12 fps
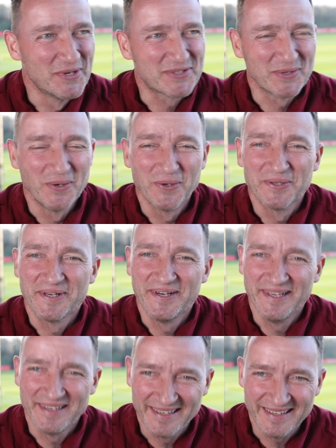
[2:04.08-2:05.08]
years older,
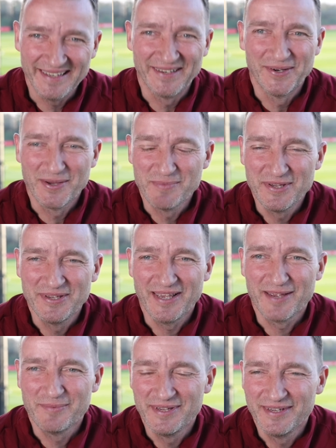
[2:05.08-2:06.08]
and I'll
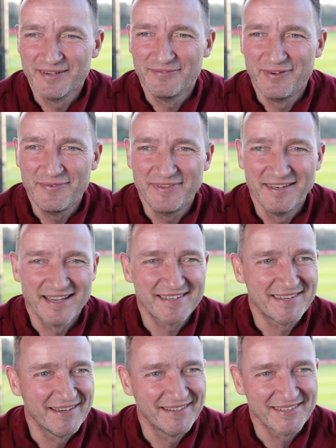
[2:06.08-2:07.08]
be 50
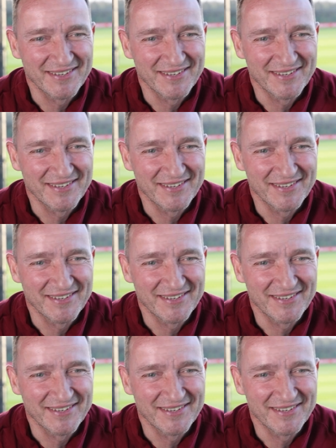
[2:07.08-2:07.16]
next year.